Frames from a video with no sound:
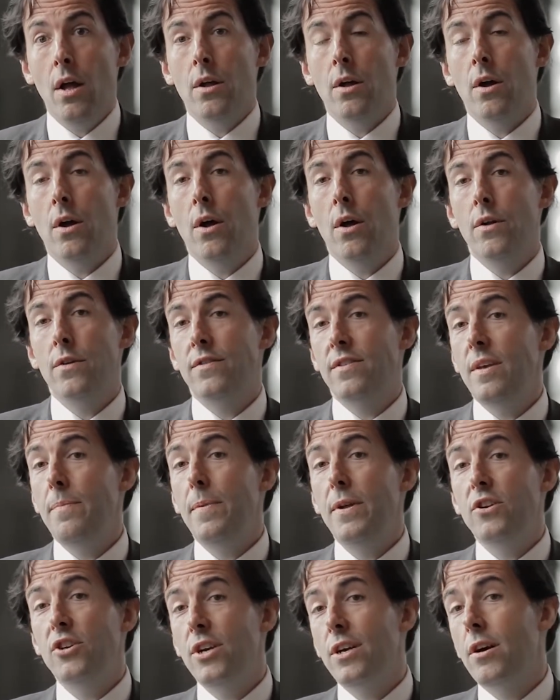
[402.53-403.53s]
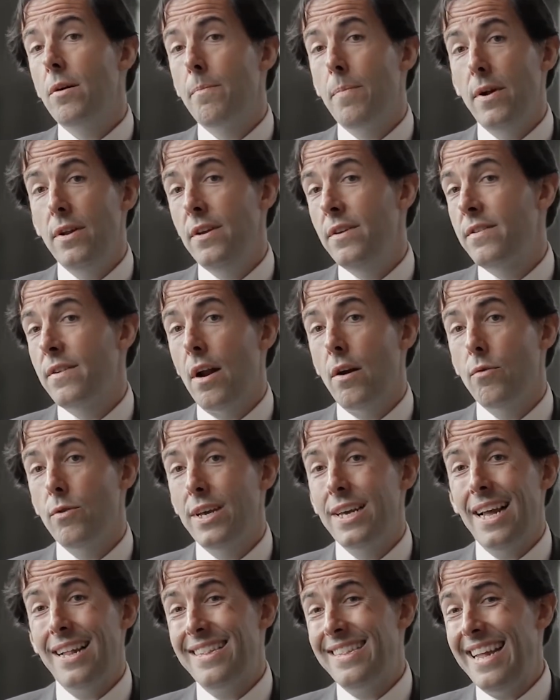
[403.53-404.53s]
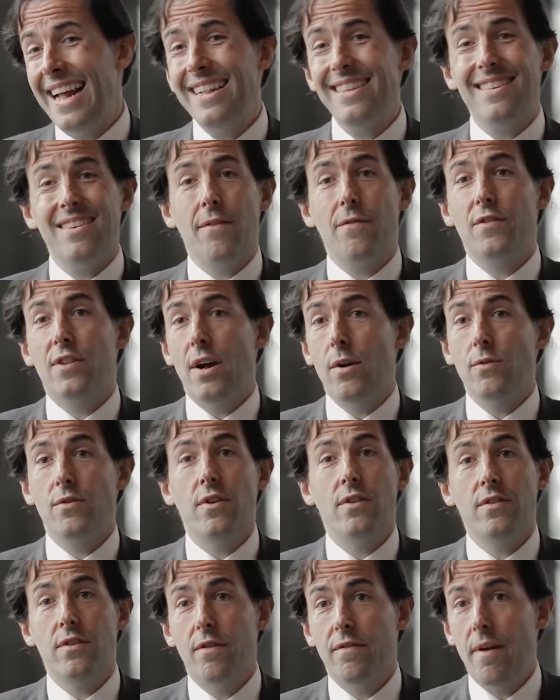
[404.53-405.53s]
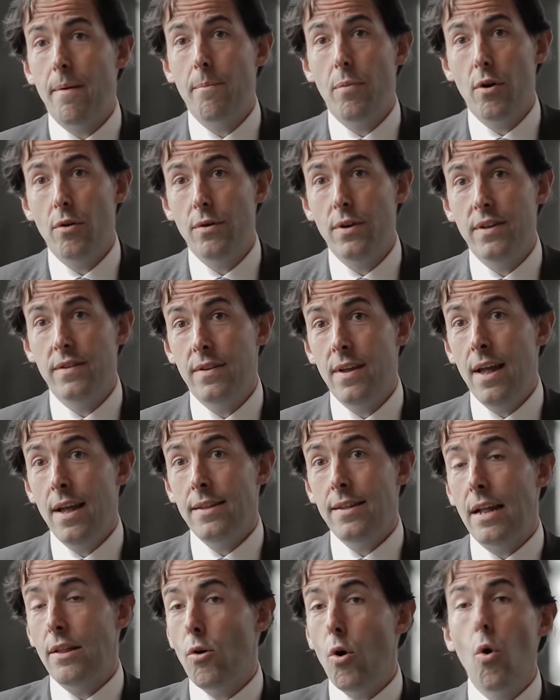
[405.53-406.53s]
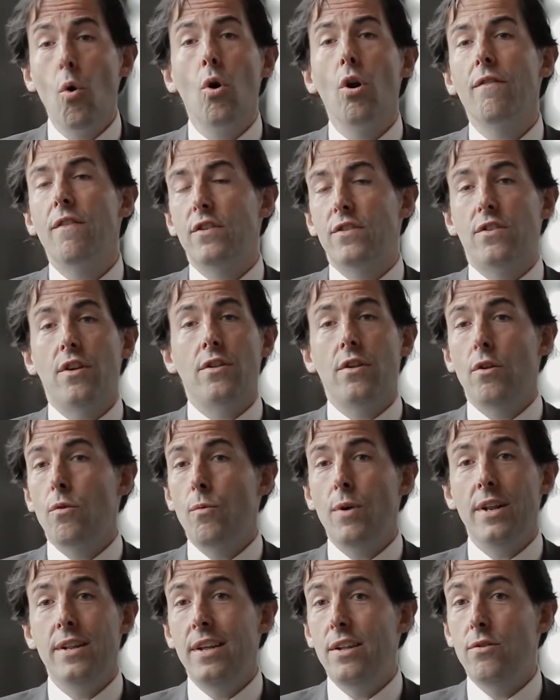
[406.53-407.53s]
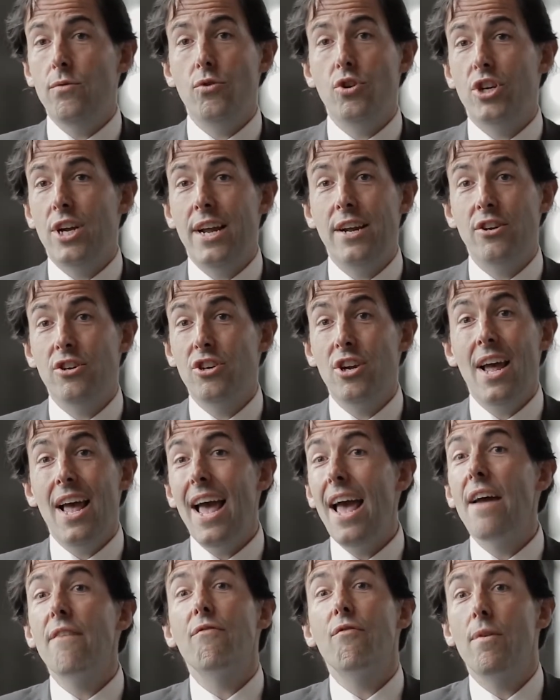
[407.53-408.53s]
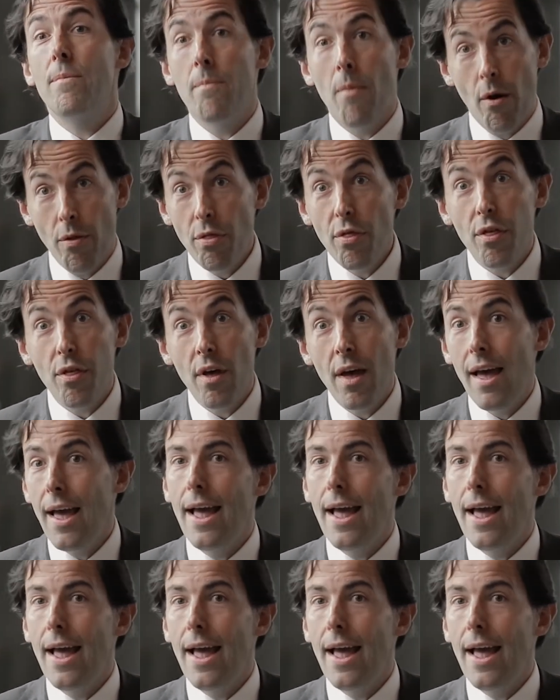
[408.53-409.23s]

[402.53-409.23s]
CPG companies are looking at tens of thousands of employees that all of a sudden will need to change every month